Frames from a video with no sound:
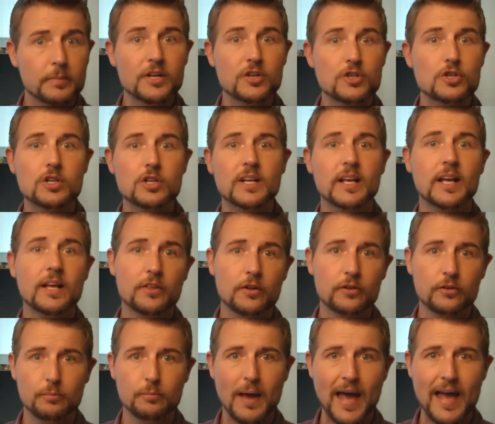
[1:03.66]
be sure to get
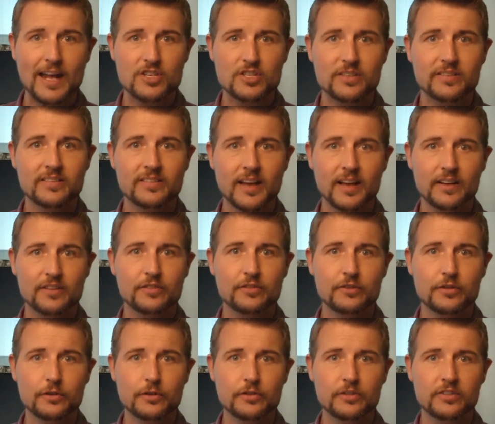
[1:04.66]
those patches
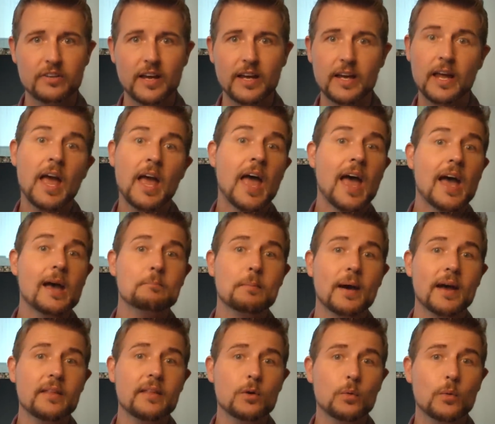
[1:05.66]
next Tuesday. And
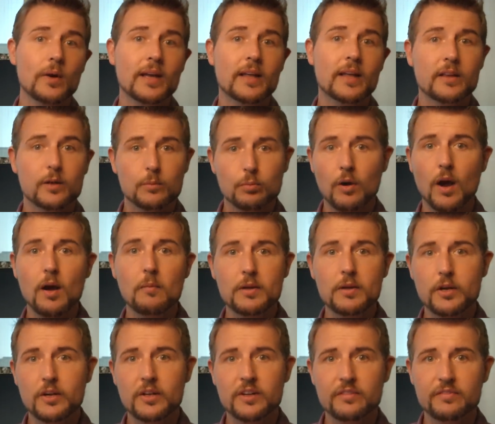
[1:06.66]
by the way, they're
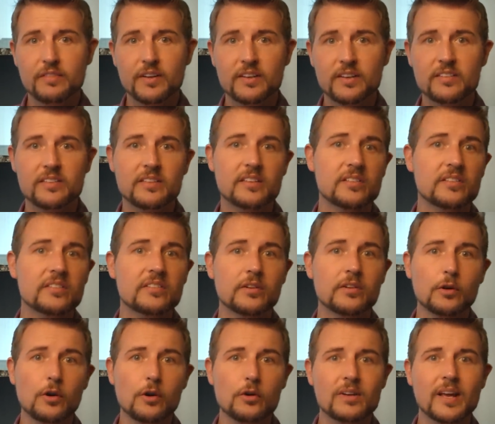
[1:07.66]
probably going to fix the
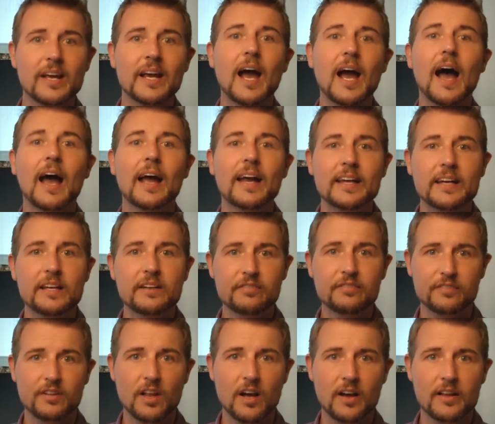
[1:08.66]
zero-day IE
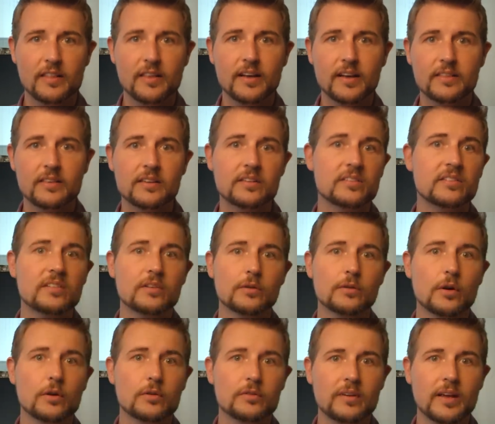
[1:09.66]
flaw that the
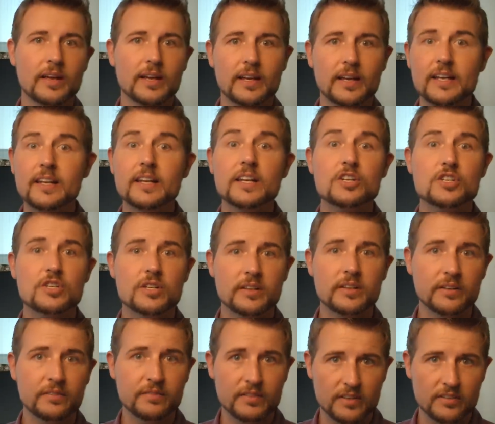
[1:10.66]
zero-day
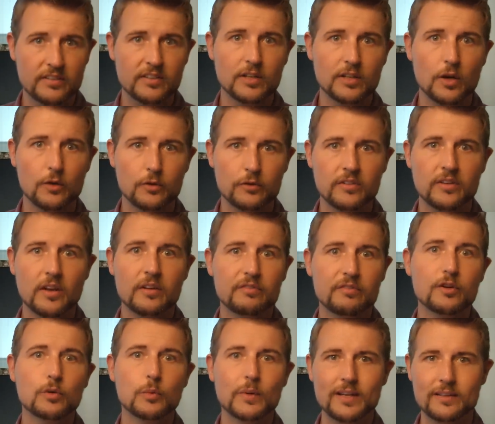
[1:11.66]
initiative disclosed a
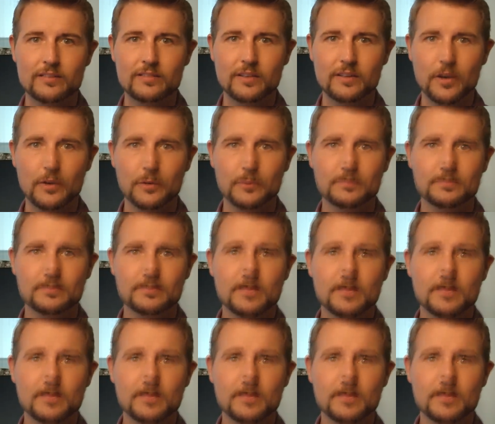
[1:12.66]
few weeks ago.